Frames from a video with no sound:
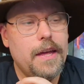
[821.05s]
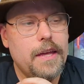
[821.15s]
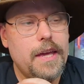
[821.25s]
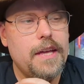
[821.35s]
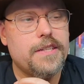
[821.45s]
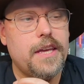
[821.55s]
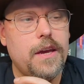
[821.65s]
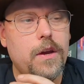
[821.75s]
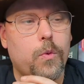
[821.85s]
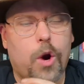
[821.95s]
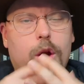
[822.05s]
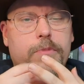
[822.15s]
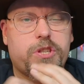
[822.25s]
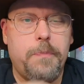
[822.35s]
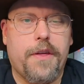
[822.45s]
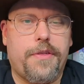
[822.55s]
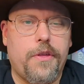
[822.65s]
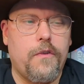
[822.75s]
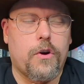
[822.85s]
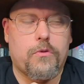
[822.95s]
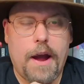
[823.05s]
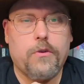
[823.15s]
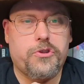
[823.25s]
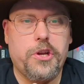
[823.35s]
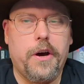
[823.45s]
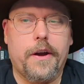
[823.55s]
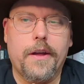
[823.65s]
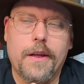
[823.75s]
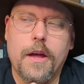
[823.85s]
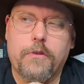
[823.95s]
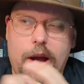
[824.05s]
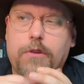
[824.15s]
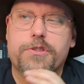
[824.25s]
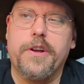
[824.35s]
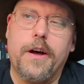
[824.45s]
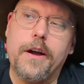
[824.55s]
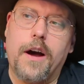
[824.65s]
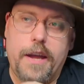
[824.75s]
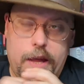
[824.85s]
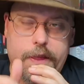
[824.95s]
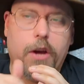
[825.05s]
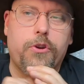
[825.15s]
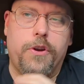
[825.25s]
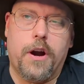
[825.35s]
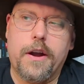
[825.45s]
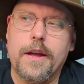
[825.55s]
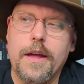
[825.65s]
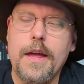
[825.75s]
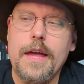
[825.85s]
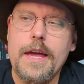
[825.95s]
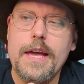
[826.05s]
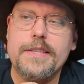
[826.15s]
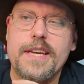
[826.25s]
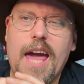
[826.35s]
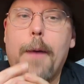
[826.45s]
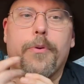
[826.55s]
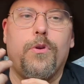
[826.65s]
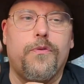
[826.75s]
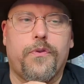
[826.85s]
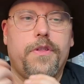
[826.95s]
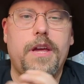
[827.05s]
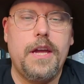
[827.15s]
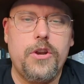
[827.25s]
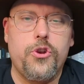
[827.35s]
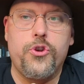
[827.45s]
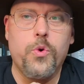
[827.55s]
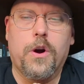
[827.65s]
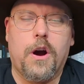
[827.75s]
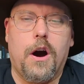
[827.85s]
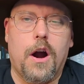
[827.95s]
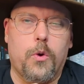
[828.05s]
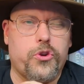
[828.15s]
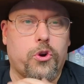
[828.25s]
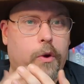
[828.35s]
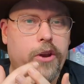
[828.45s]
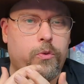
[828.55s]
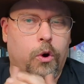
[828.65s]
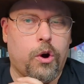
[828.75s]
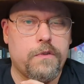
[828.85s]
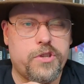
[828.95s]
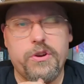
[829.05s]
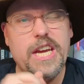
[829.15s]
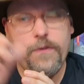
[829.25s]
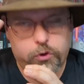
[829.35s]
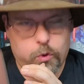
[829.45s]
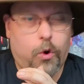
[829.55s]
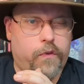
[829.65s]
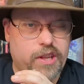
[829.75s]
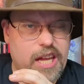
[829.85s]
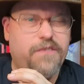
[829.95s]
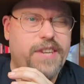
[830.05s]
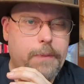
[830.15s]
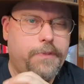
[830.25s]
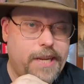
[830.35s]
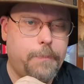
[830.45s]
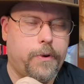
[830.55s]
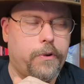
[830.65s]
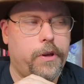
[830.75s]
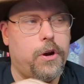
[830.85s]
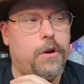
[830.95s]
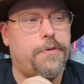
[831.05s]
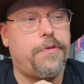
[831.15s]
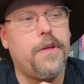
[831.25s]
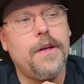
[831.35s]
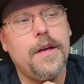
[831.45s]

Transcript: He is the wormsmith of Gracklstugh. Gracklstugh in the Underdark is the capital for the Duergar, which are gray dwarves. They're evil dwarves that live deep, deep under the earth.